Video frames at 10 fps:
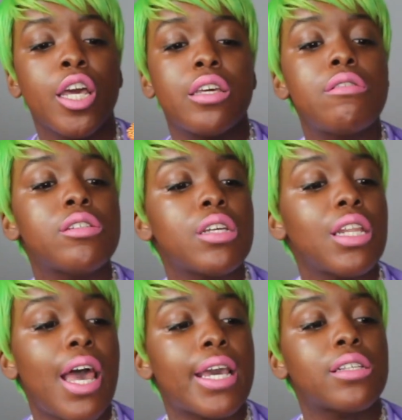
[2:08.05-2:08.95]
Usually
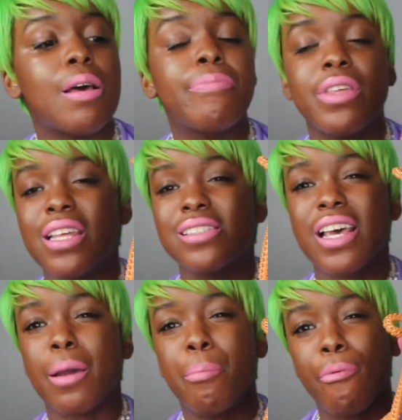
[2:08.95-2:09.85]
like something that's
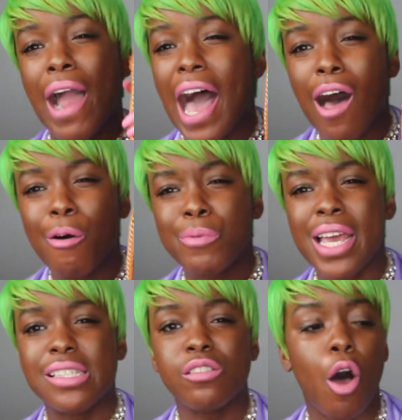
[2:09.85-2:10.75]
like brown
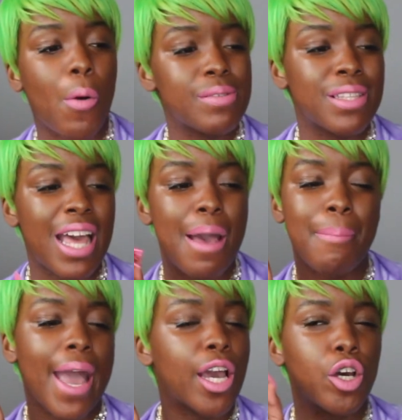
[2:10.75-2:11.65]
isn't always something that I
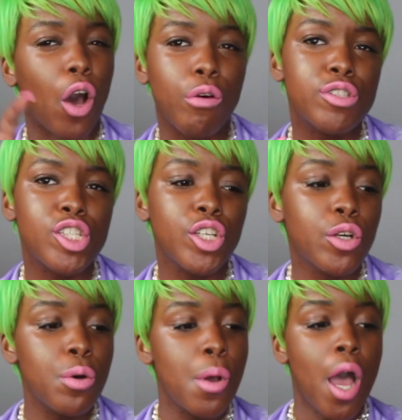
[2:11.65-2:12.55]
might go
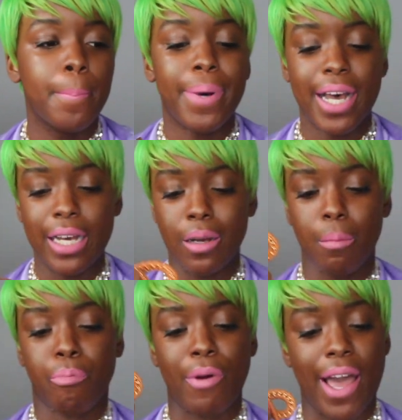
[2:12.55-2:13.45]
to,
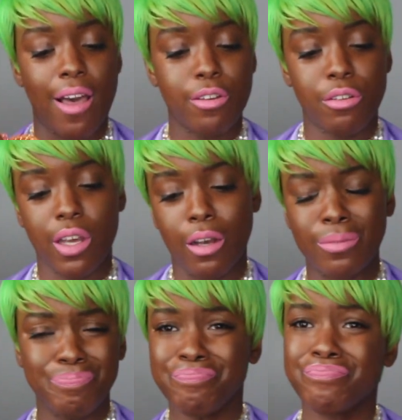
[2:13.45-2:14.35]
but brown, you
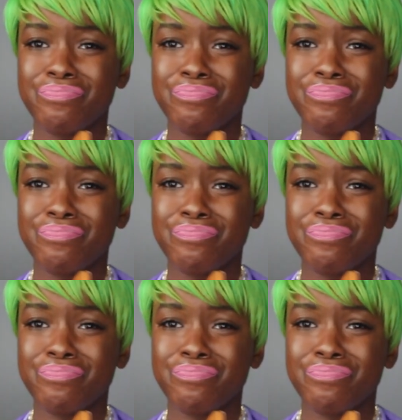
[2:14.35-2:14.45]
know,